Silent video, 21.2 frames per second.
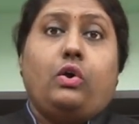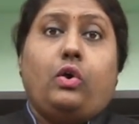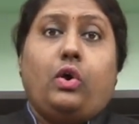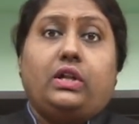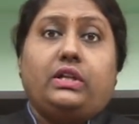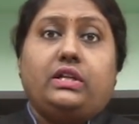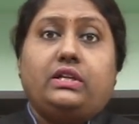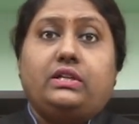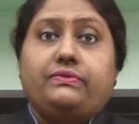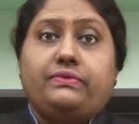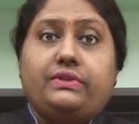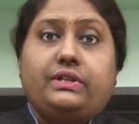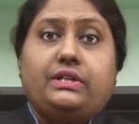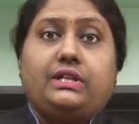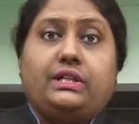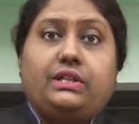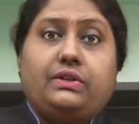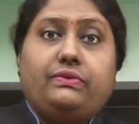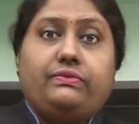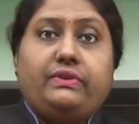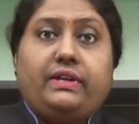all the
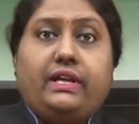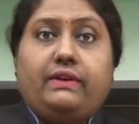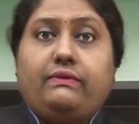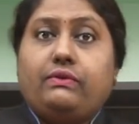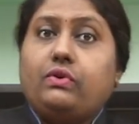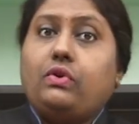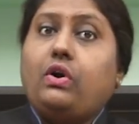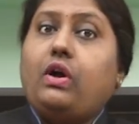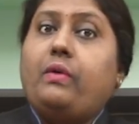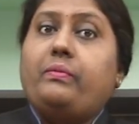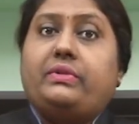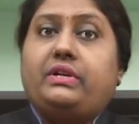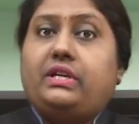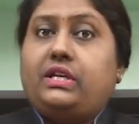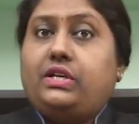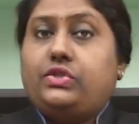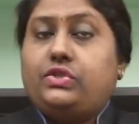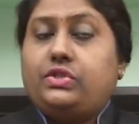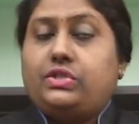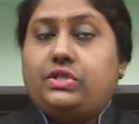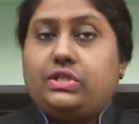different other flavor
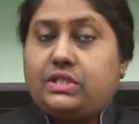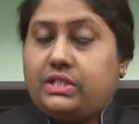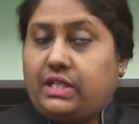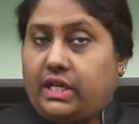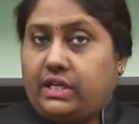combinations